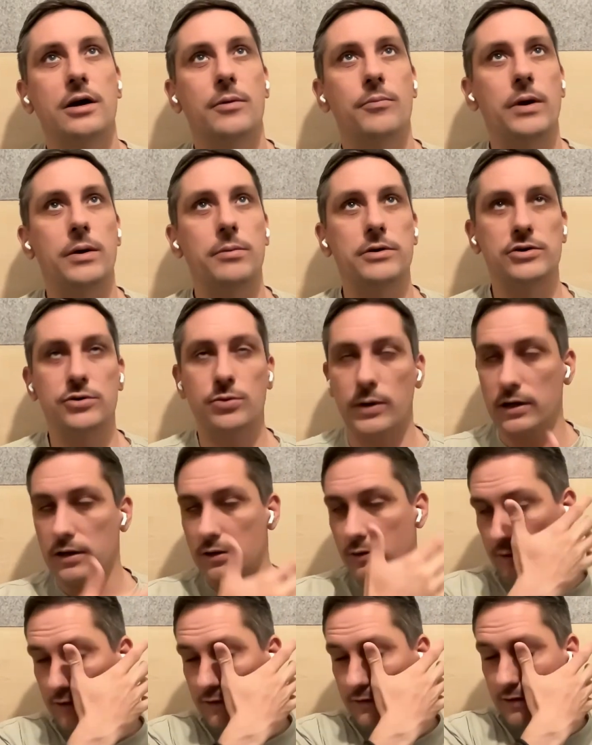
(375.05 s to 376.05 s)
maybe 20
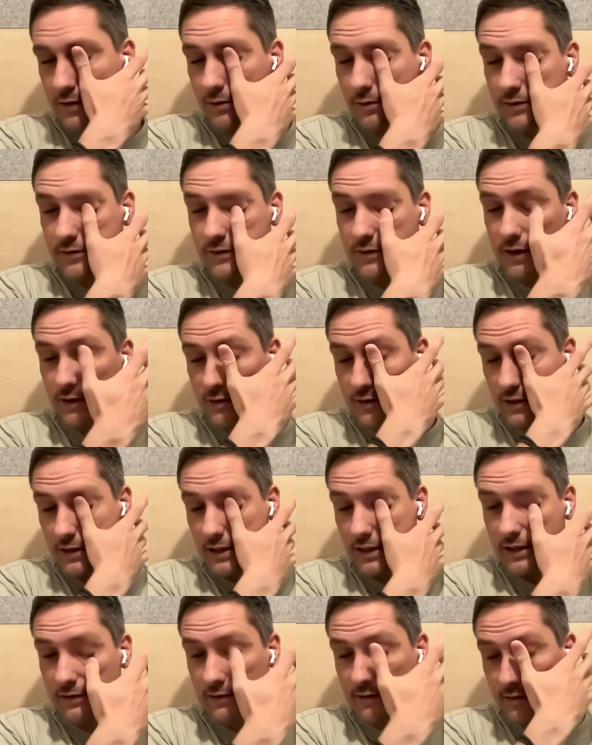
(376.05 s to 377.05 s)
of these keywords are actually
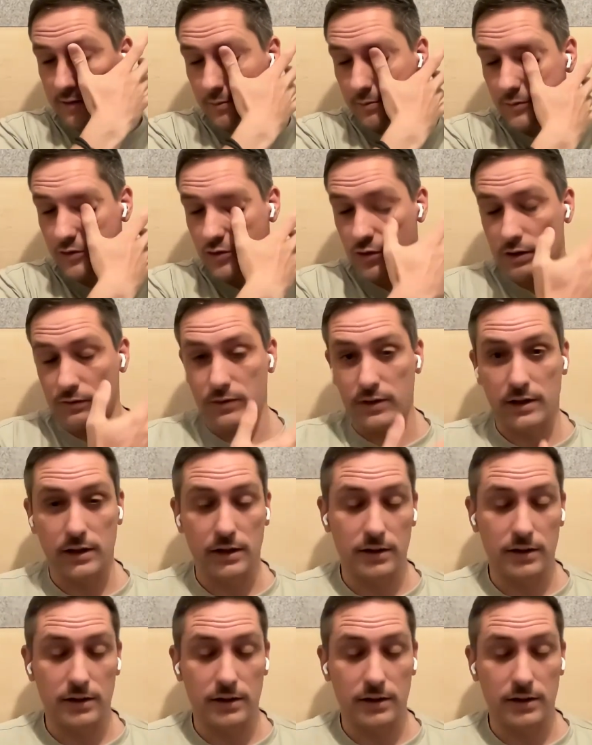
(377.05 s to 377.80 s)
getting some traffic.